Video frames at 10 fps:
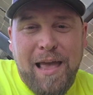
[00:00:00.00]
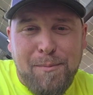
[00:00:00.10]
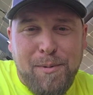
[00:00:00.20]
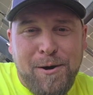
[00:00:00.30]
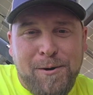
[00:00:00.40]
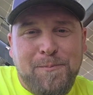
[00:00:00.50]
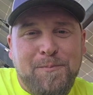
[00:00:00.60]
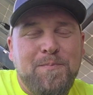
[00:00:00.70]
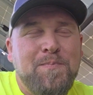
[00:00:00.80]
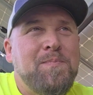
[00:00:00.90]
labor.
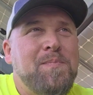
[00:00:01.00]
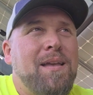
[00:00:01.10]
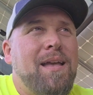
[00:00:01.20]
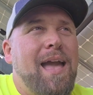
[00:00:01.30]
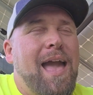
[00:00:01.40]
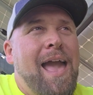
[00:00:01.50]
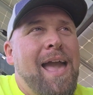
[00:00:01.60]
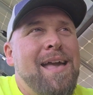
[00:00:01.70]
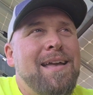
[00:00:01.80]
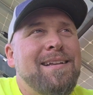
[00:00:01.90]

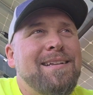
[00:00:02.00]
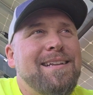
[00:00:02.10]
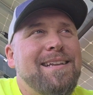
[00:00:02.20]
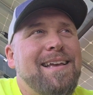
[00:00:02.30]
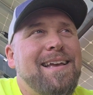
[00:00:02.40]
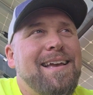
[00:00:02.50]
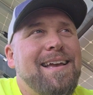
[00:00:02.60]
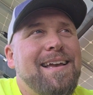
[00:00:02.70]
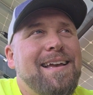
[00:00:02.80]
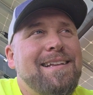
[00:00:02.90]
And
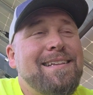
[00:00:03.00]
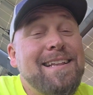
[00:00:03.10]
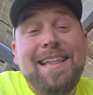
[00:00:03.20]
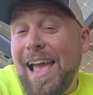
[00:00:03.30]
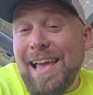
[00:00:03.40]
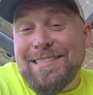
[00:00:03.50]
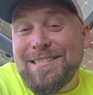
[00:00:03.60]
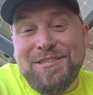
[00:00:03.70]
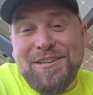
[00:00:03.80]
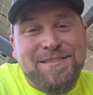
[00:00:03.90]
today
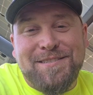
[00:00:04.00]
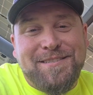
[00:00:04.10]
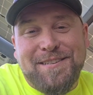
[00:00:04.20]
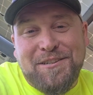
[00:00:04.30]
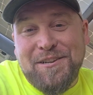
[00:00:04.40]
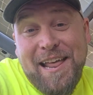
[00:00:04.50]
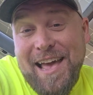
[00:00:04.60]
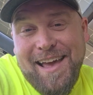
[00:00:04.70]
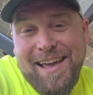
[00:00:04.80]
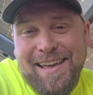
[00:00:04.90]
is just such a
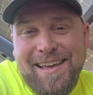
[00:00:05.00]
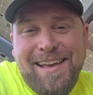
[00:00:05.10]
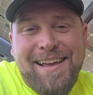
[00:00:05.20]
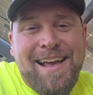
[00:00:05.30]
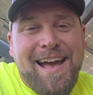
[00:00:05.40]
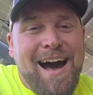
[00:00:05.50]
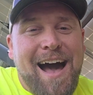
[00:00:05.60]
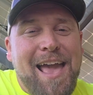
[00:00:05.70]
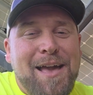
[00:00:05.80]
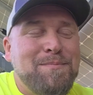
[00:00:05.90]
day.
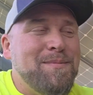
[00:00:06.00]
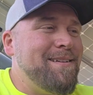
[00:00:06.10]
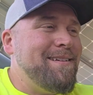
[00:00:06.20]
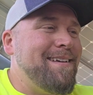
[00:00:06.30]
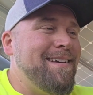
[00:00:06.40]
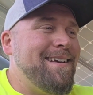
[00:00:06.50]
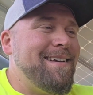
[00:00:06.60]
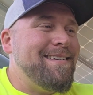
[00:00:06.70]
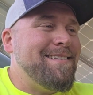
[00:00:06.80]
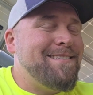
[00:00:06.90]
I am
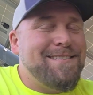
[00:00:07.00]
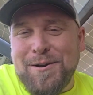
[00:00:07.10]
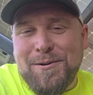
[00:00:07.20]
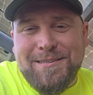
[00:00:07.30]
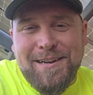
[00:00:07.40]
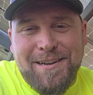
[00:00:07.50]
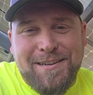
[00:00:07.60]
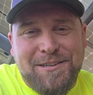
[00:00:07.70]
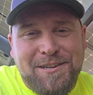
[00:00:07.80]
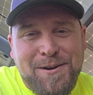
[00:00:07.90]
so
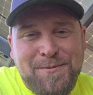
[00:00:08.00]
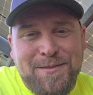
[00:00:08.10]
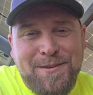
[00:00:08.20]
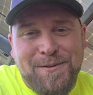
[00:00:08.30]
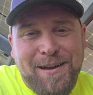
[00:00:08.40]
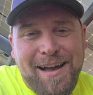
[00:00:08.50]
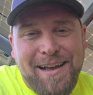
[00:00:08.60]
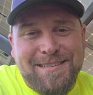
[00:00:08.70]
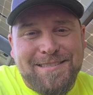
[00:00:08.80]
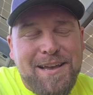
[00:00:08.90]
excited to share with you
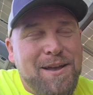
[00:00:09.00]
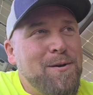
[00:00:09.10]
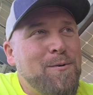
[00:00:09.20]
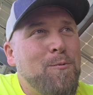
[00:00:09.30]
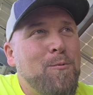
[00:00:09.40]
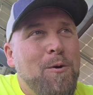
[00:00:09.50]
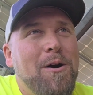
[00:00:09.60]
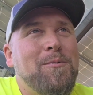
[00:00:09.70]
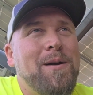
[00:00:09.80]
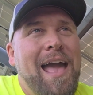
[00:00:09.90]
guys
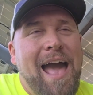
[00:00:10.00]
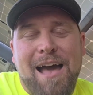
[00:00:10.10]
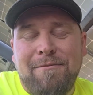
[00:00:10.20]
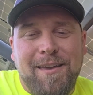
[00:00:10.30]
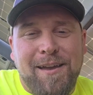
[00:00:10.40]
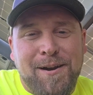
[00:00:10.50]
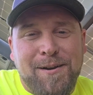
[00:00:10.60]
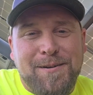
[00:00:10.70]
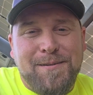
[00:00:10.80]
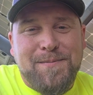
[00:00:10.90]
what we have
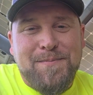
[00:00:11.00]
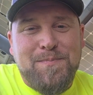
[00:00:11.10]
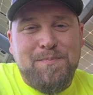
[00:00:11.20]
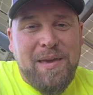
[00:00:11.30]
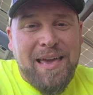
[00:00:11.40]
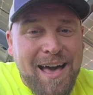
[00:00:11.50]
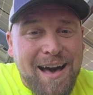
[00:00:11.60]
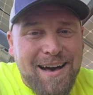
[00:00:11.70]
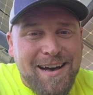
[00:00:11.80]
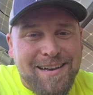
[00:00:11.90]
here,
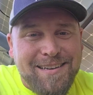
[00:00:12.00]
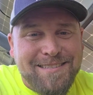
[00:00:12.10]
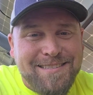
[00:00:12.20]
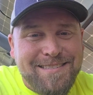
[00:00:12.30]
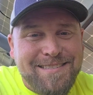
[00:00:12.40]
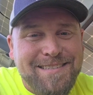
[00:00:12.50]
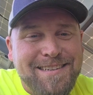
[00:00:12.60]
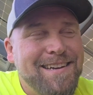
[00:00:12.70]
because